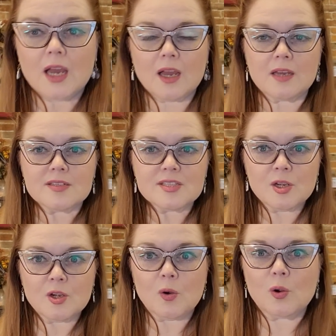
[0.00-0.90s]
Uh,
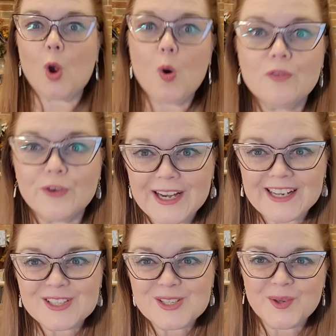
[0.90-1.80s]
so go over
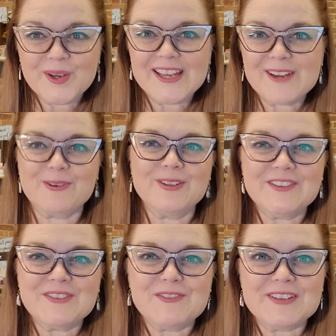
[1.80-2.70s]
and enjoy Real
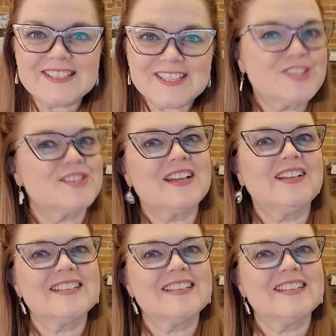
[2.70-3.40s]
Nifty Vintage sale.